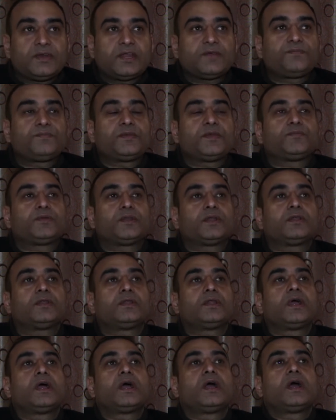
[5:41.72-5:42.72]
if people,
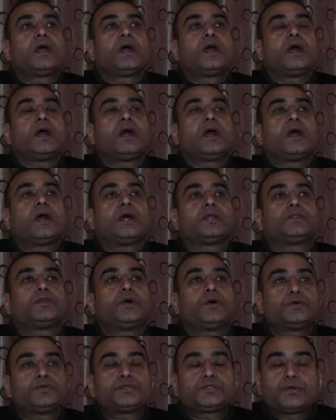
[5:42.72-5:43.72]

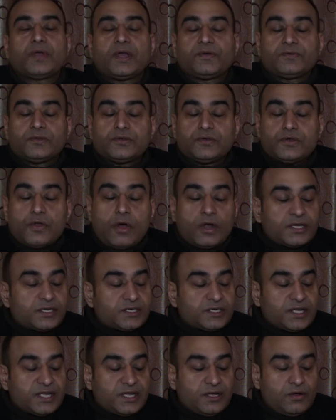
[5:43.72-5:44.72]
those who have
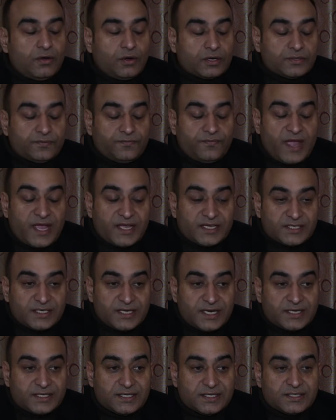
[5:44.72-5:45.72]
not got
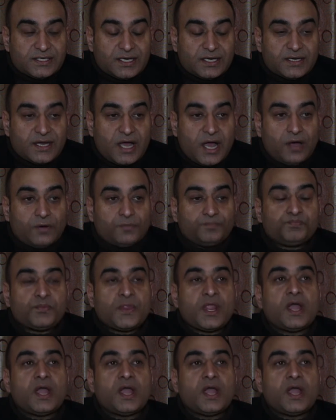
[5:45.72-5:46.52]
vaccinated till now,